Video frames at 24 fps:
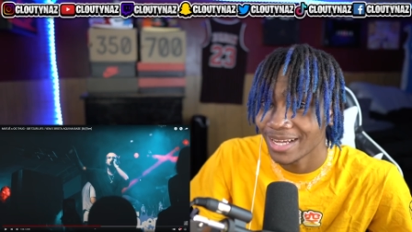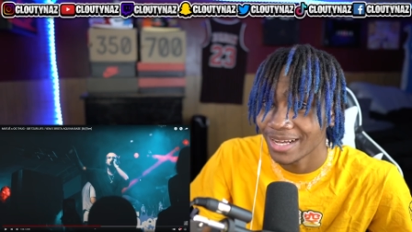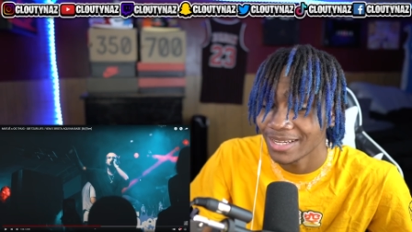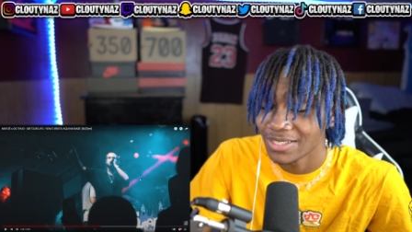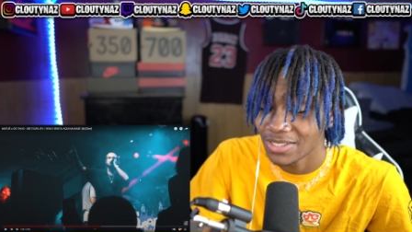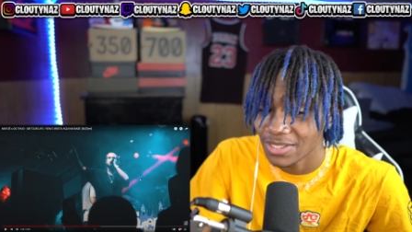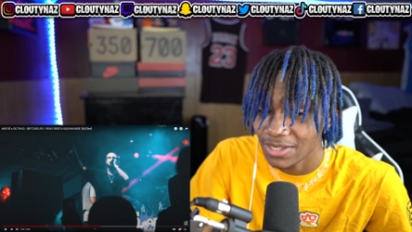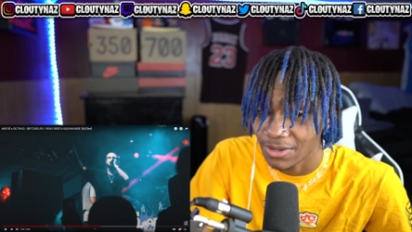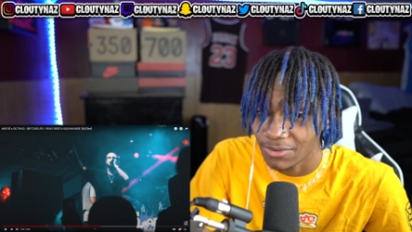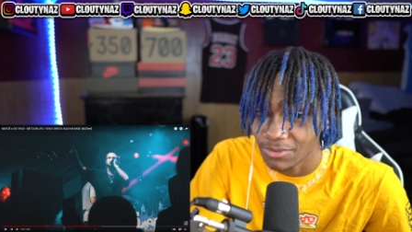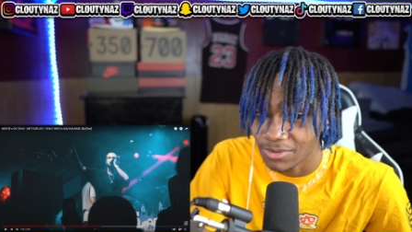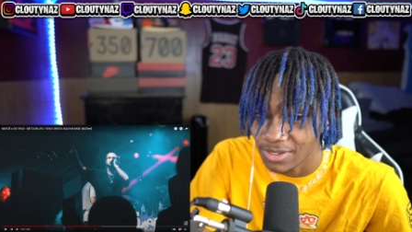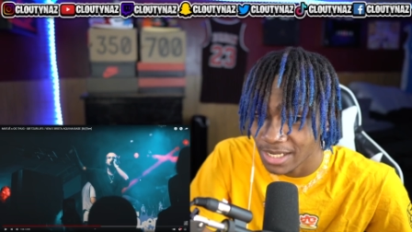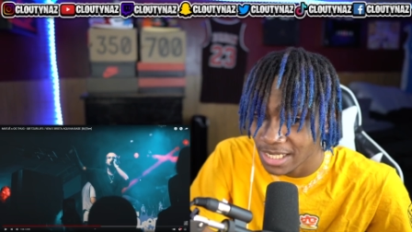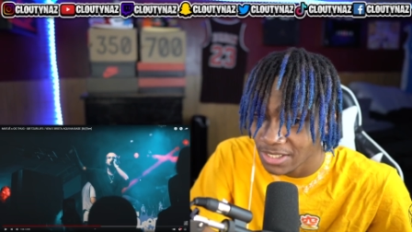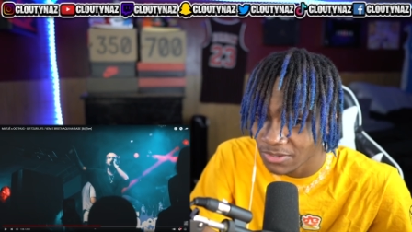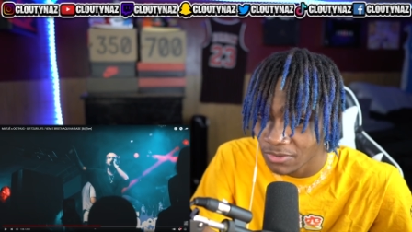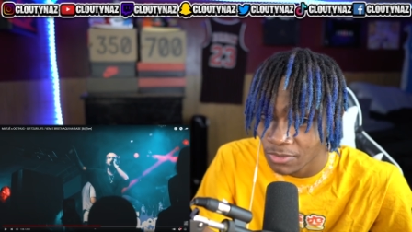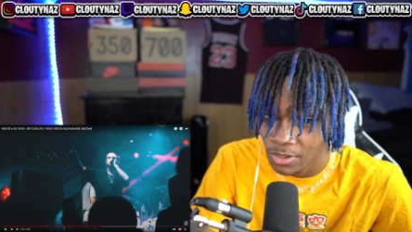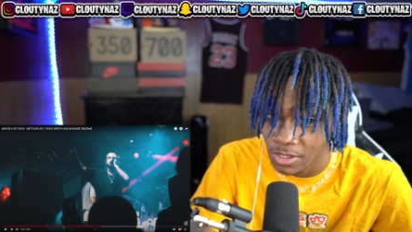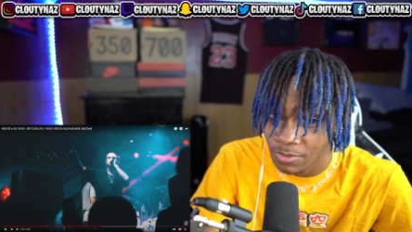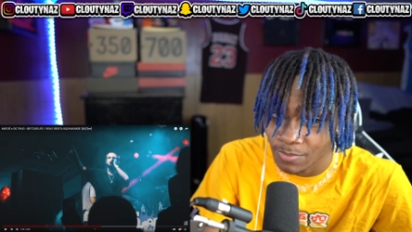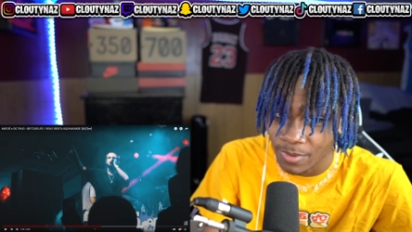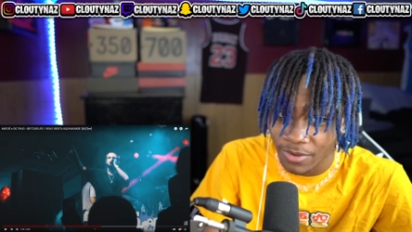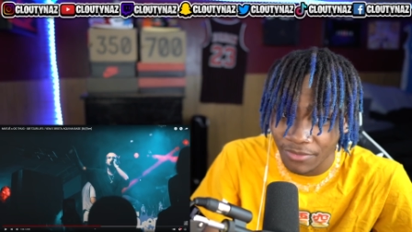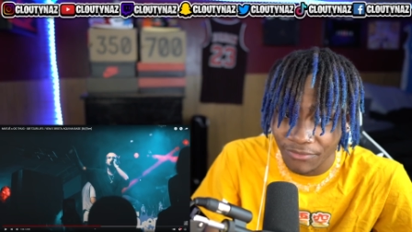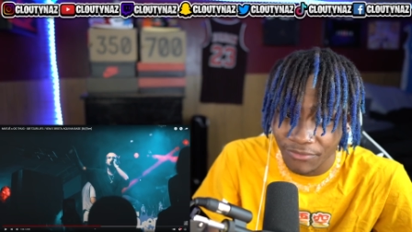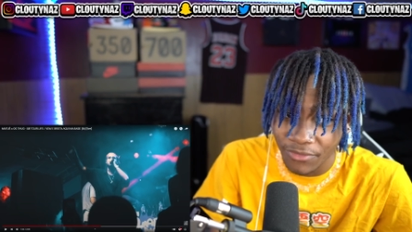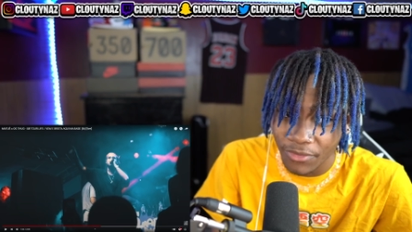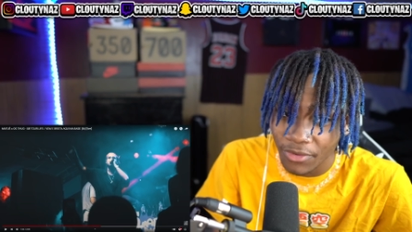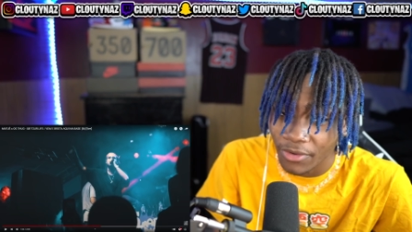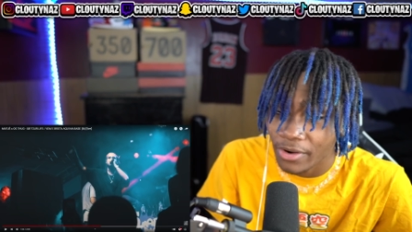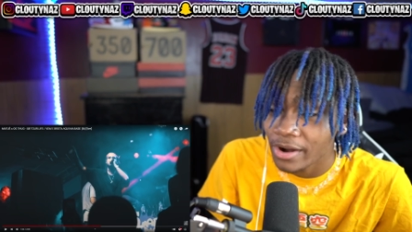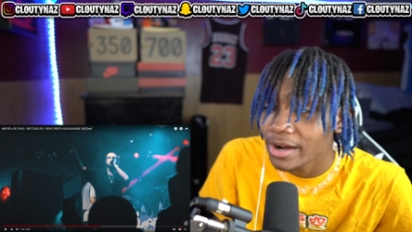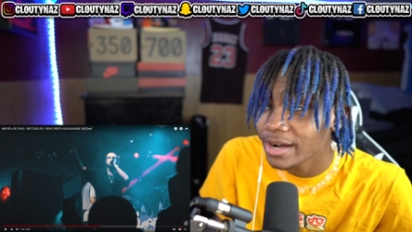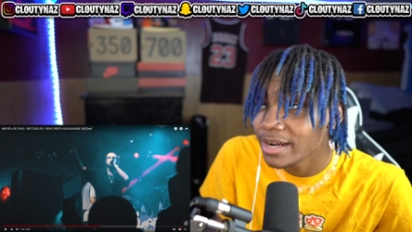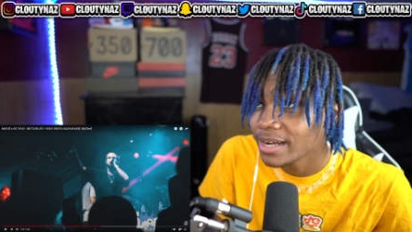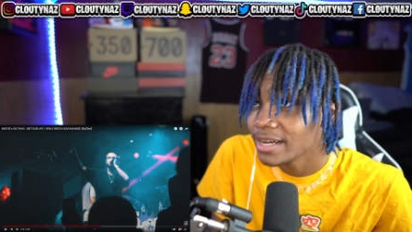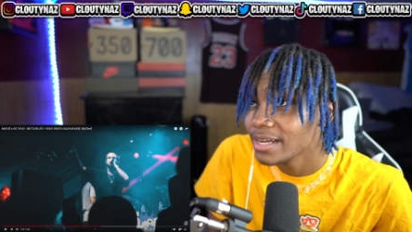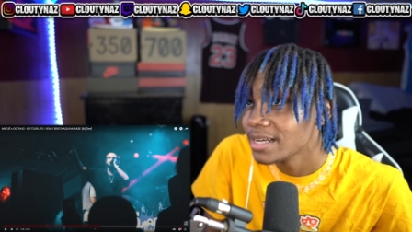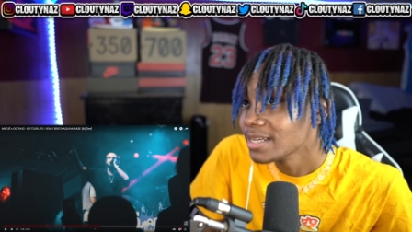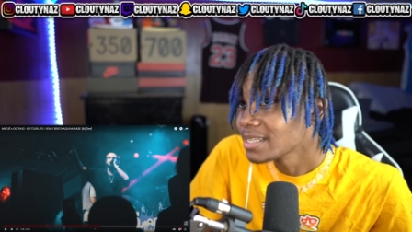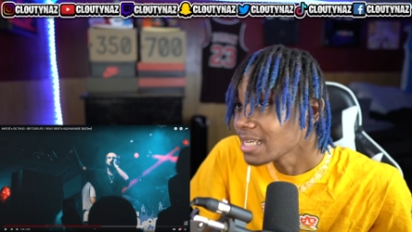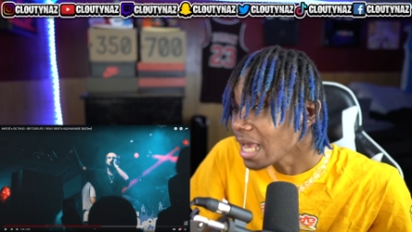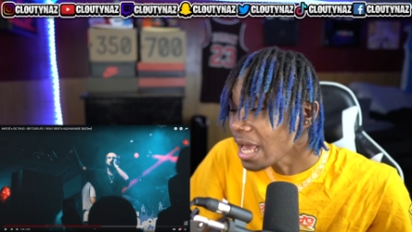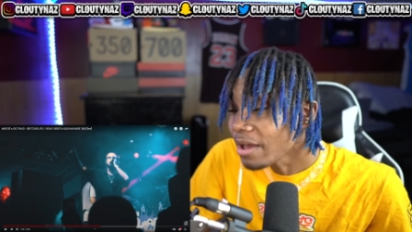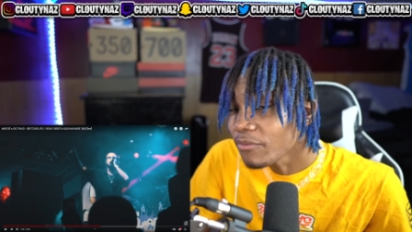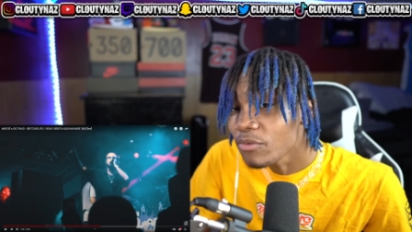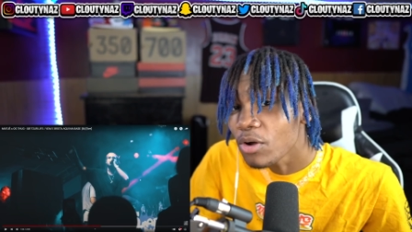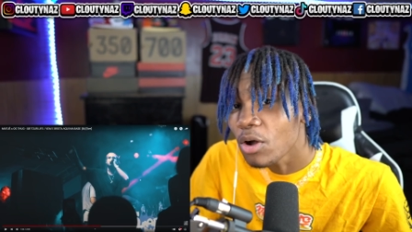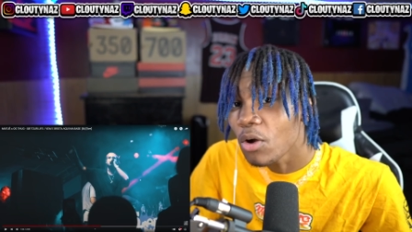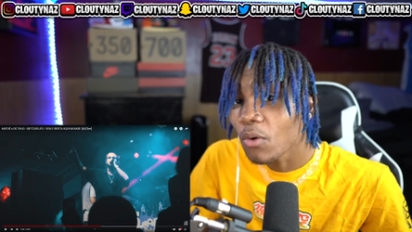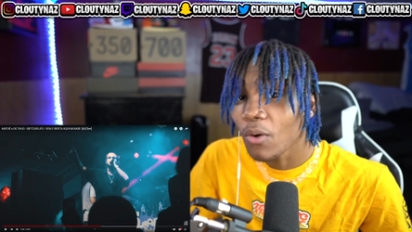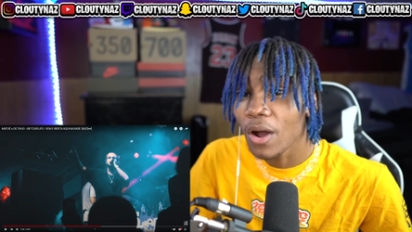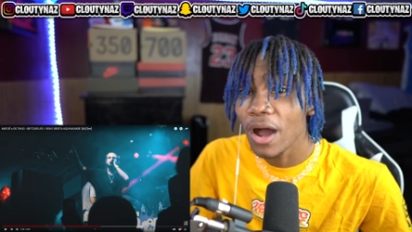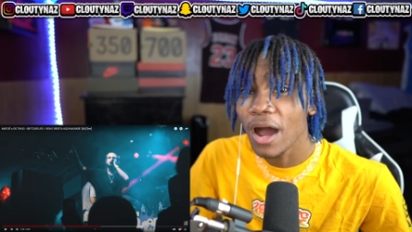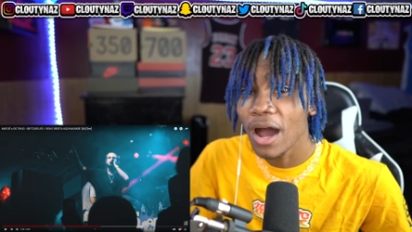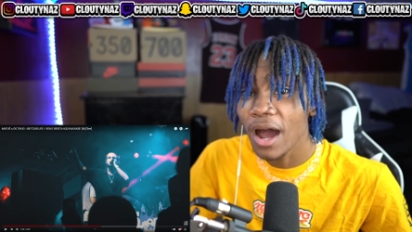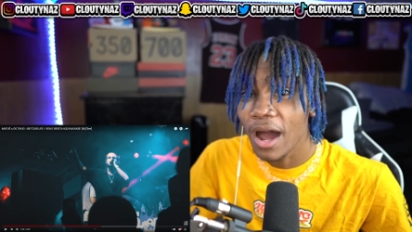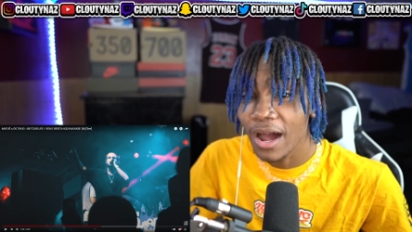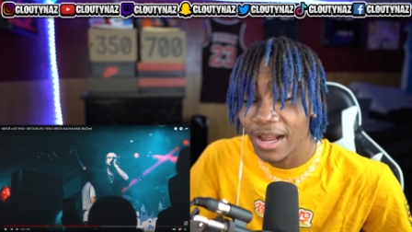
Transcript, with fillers: See, yo, this was before giveaway.